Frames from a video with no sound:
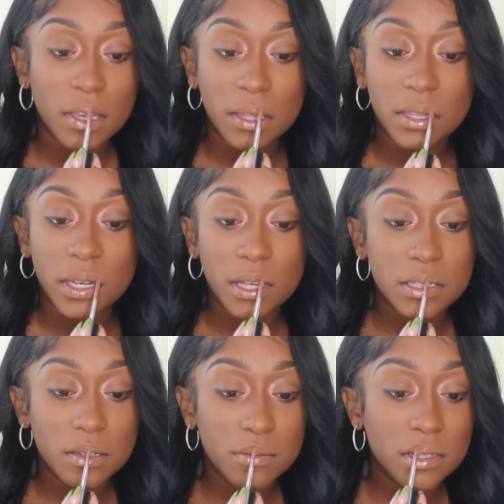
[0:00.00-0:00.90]
And then I
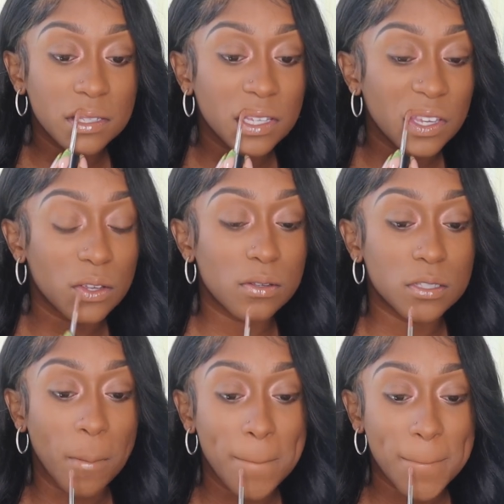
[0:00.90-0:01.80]
typically
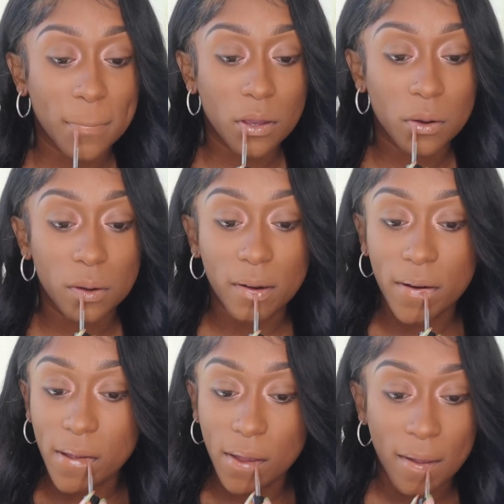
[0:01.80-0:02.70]
use
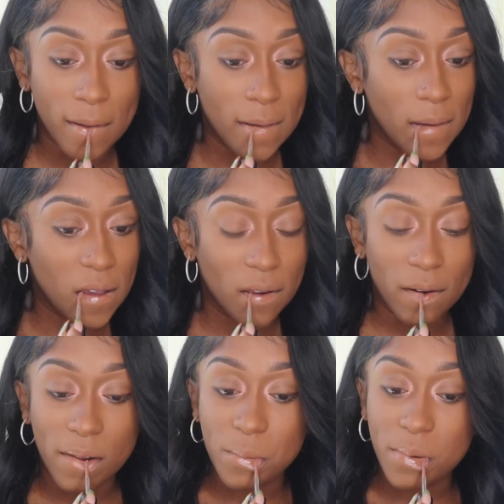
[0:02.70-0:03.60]
Cork
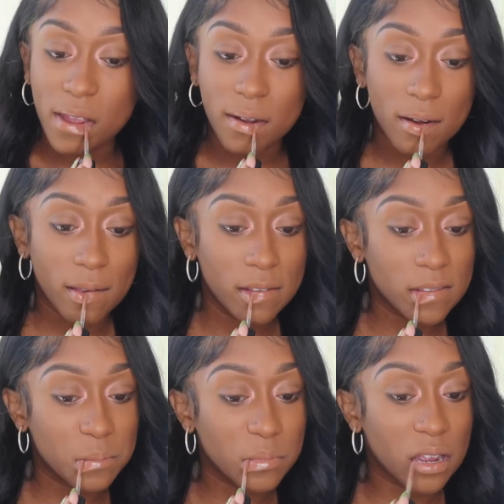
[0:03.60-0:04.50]
lip liner. It's
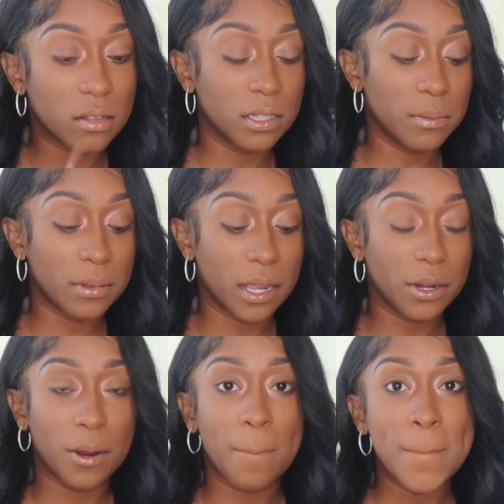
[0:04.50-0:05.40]
a brown lip
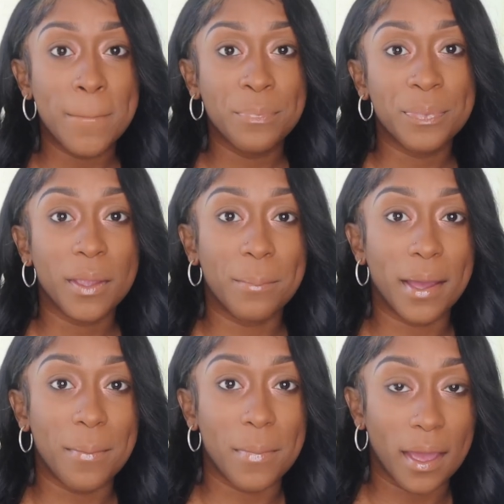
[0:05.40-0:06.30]
liner
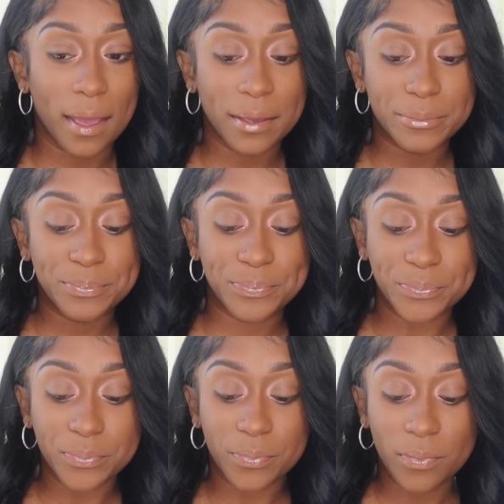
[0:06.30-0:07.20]
by MAC,
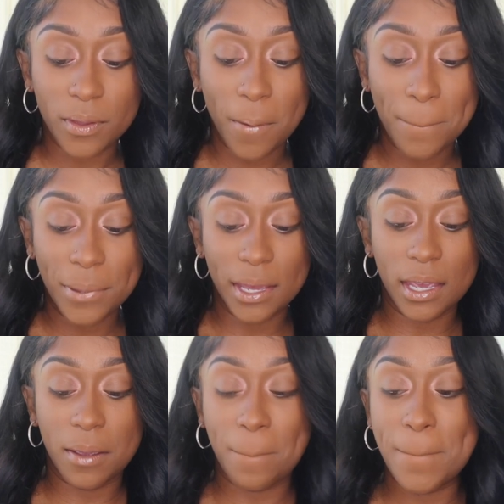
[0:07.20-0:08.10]

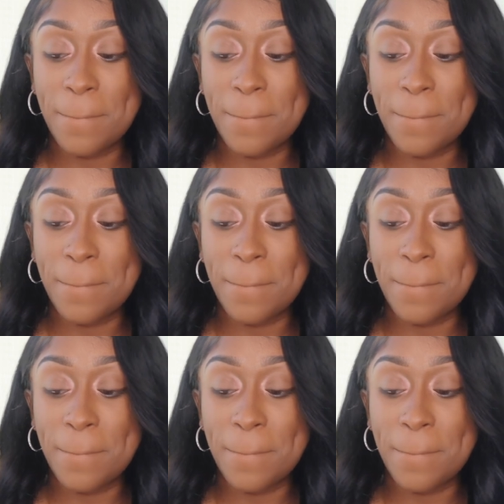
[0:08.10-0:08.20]
but